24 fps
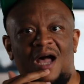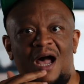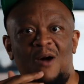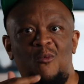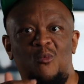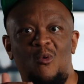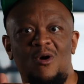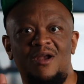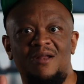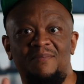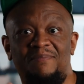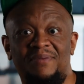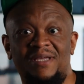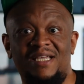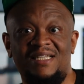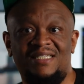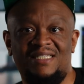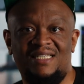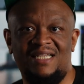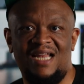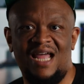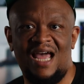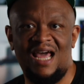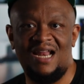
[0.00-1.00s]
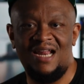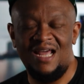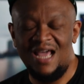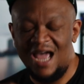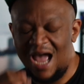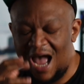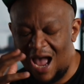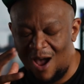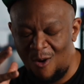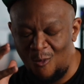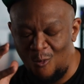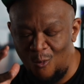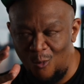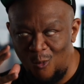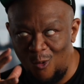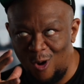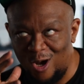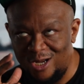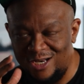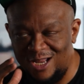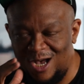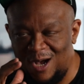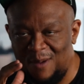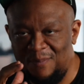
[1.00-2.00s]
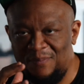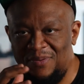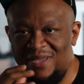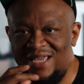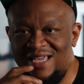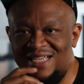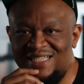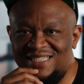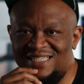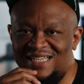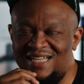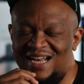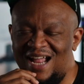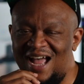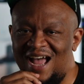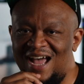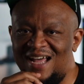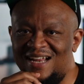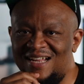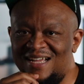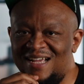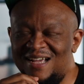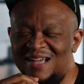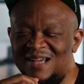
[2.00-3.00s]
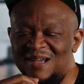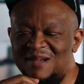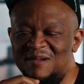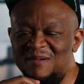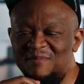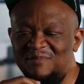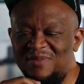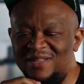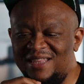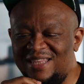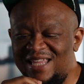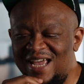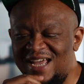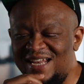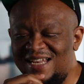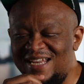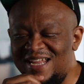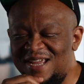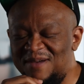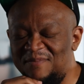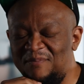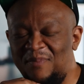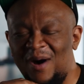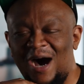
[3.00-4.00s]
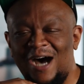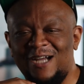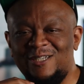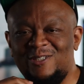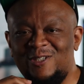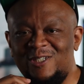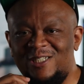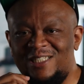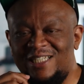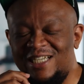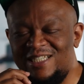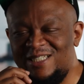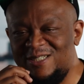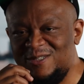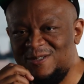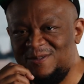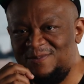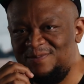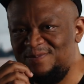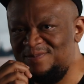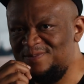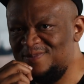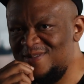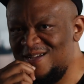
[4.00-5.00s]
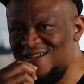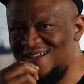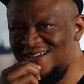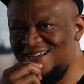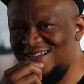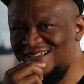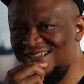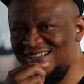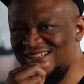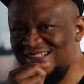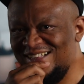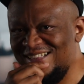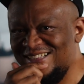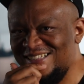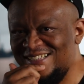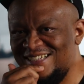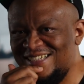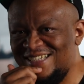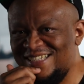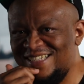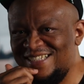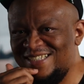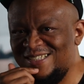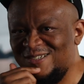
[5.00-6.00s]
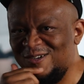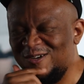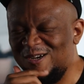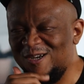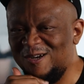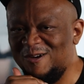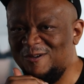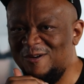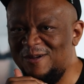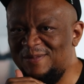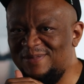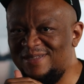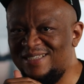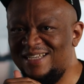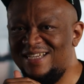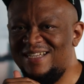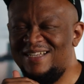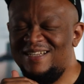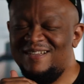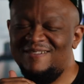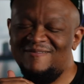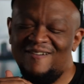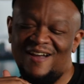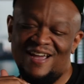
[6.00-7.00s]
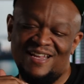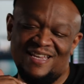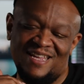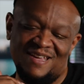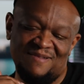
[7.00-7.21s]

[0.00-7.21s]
I want a piece of that. I want a piece of that. But then the imposter syndrome sort of creeps in, right?